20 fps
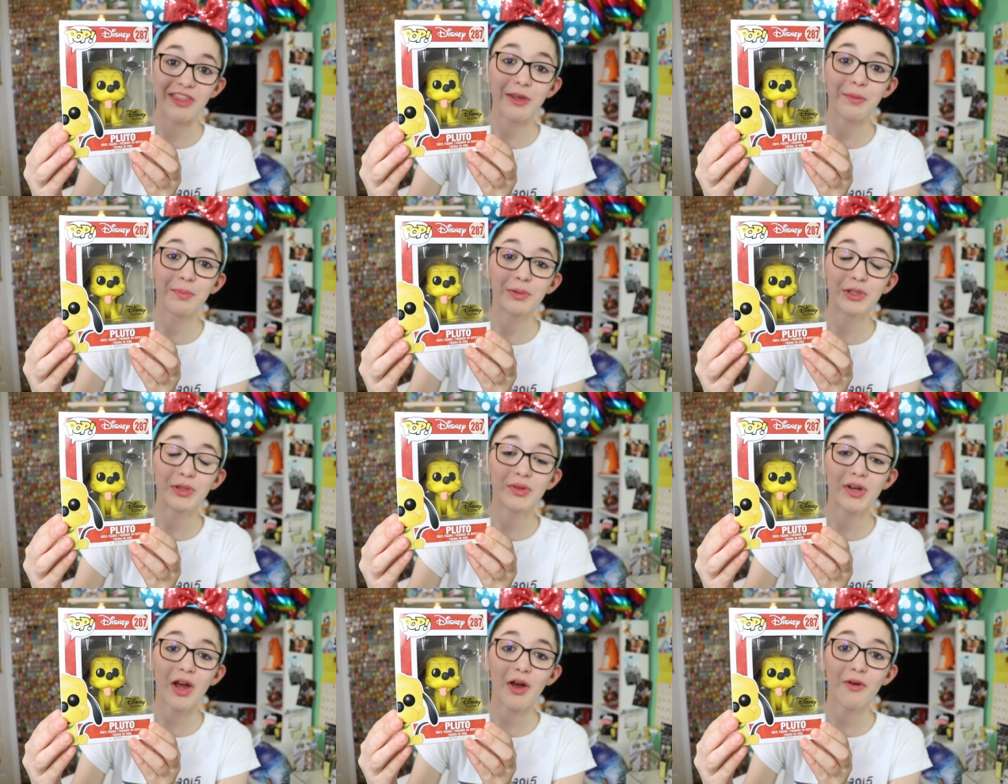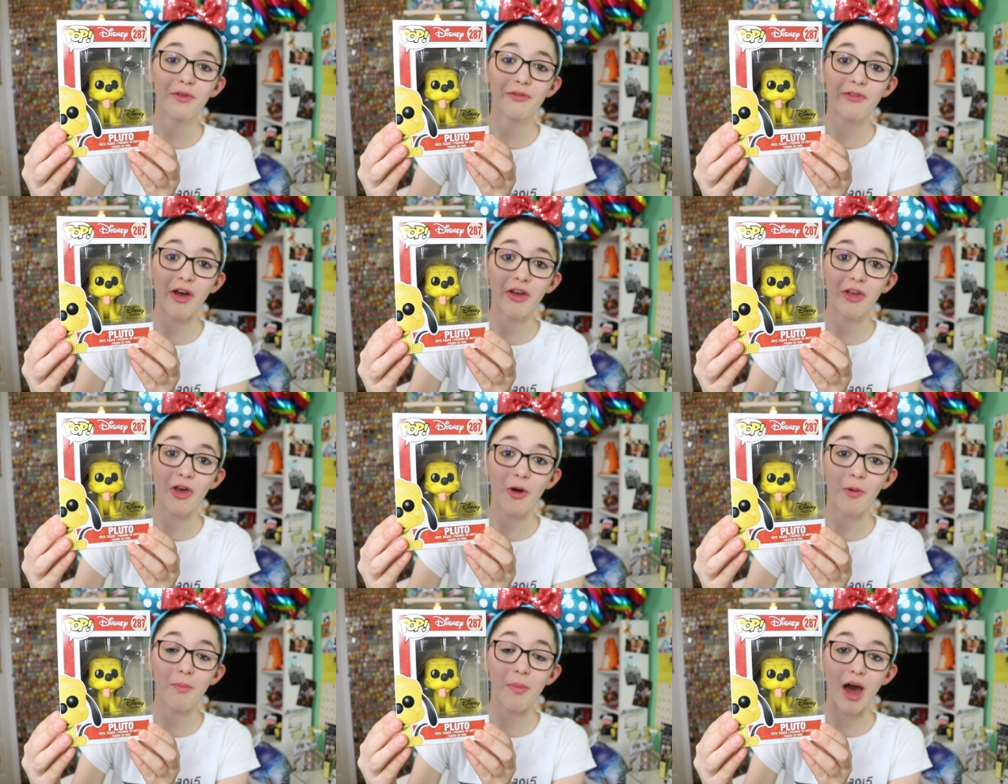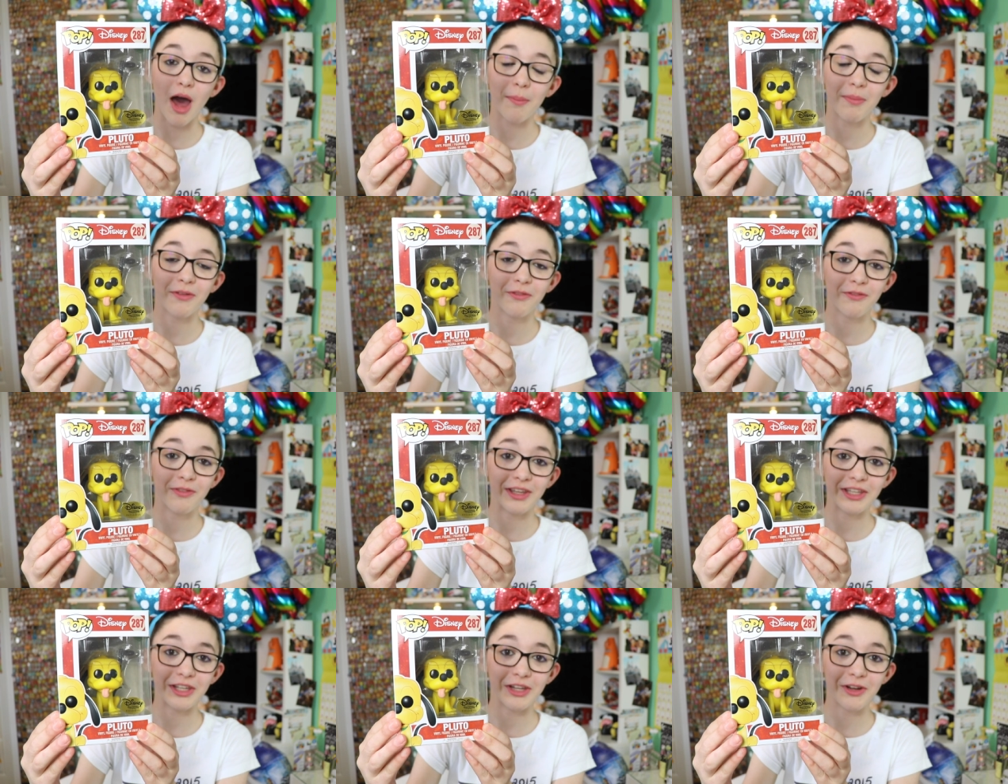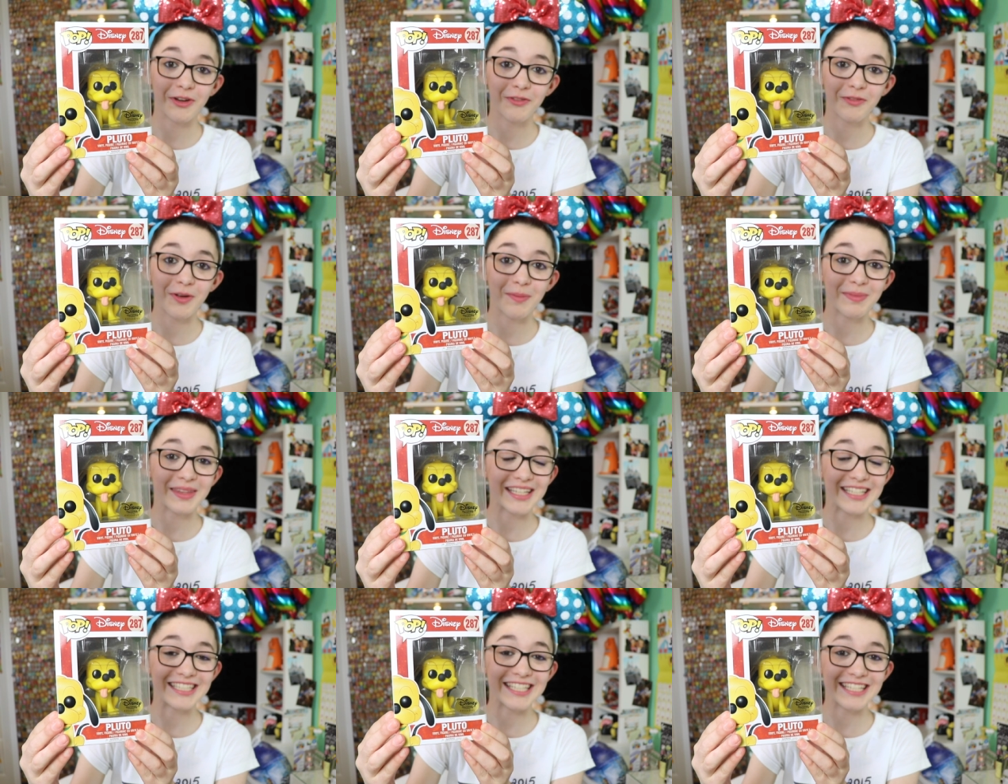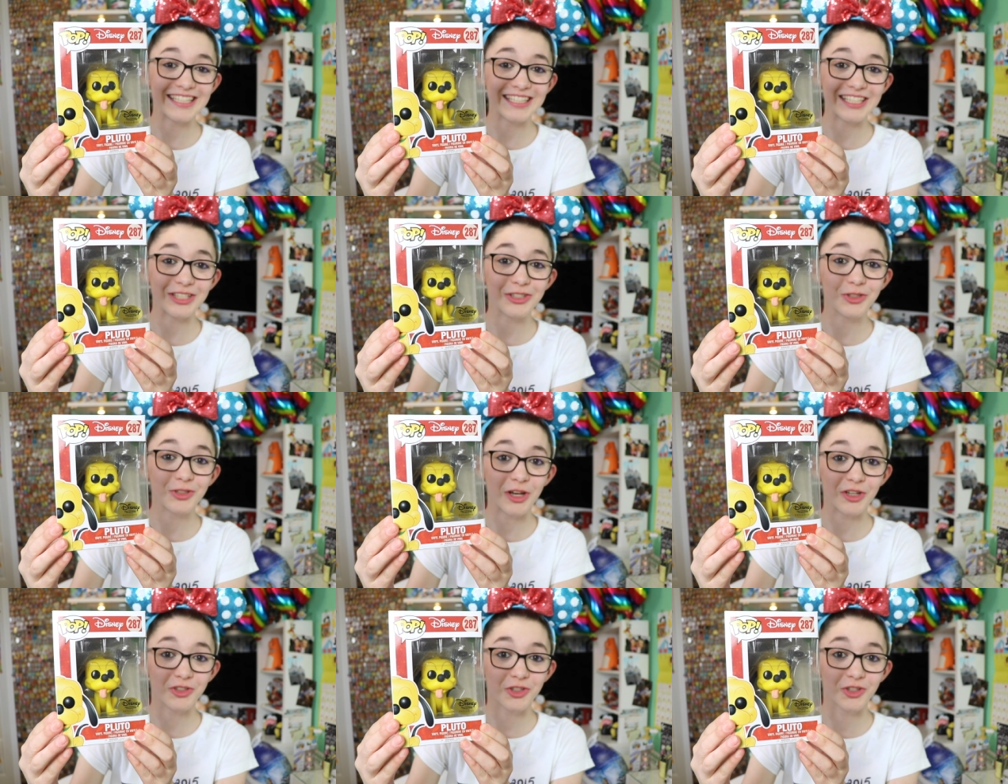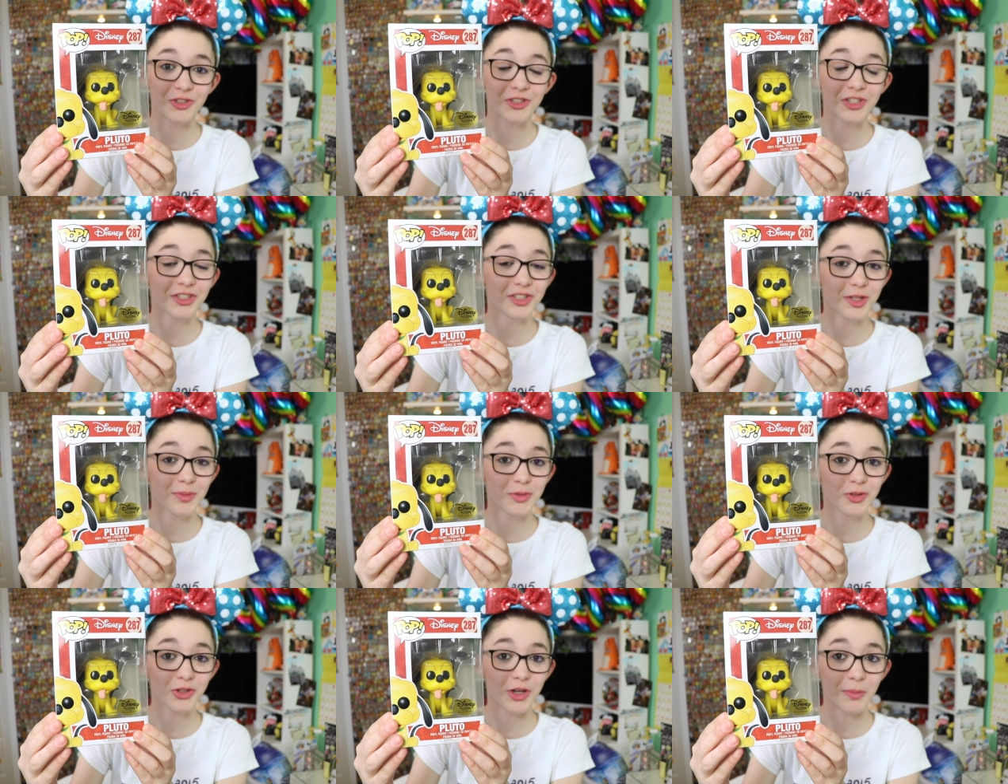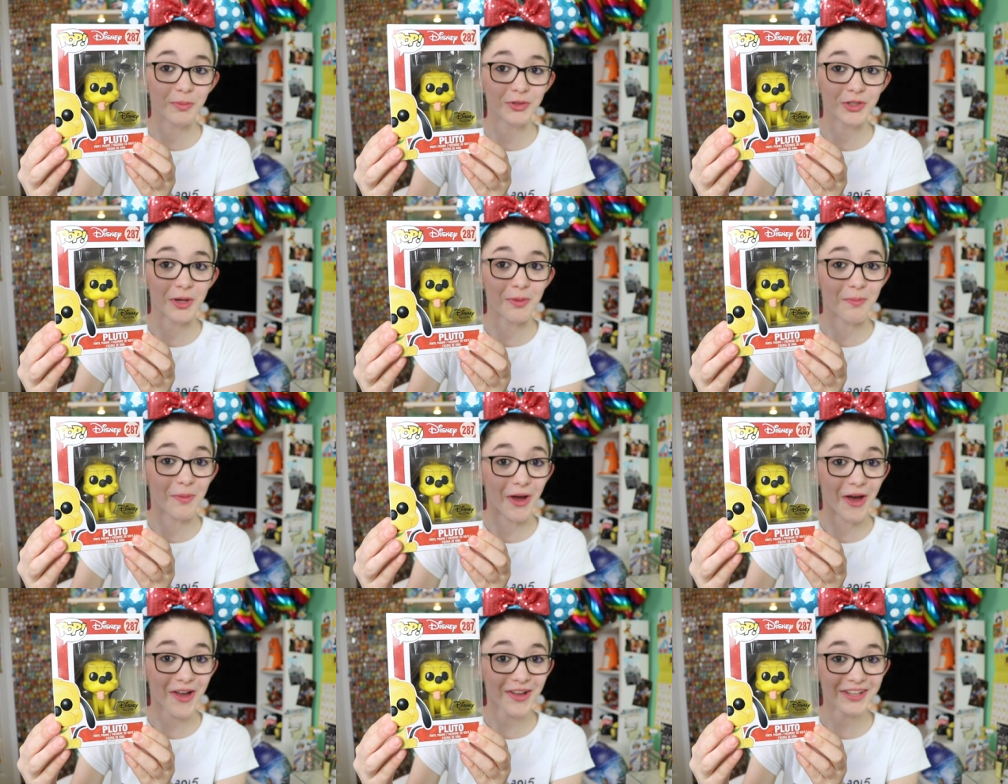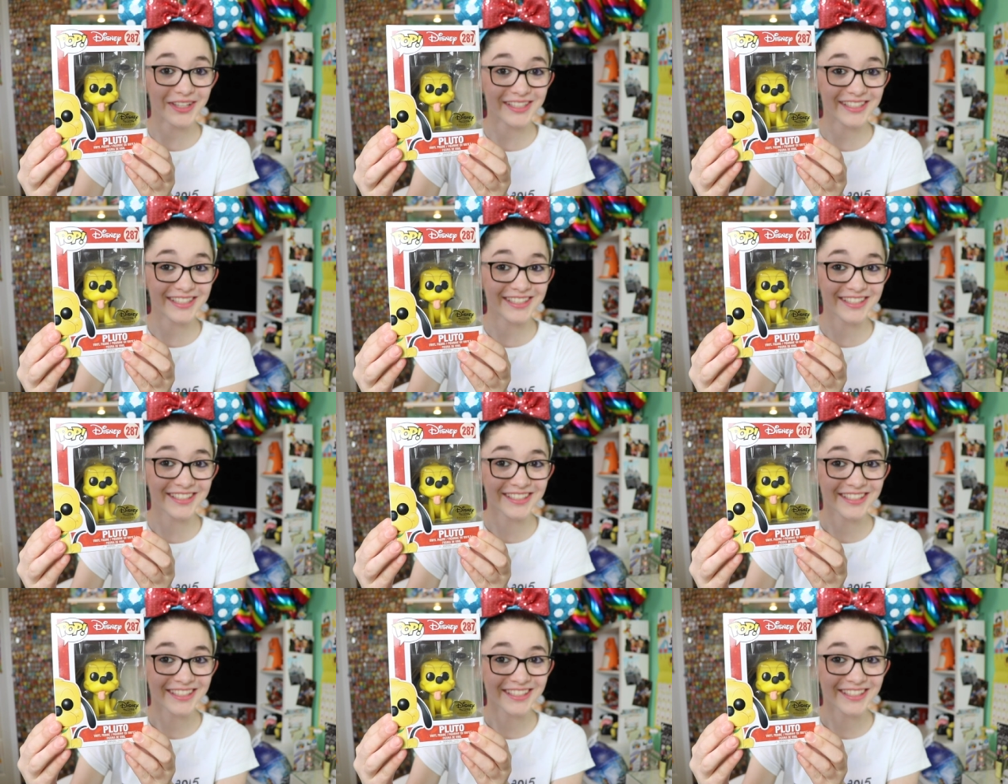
The Pluto Funko Pop figure from the Disney Treasures subscription box.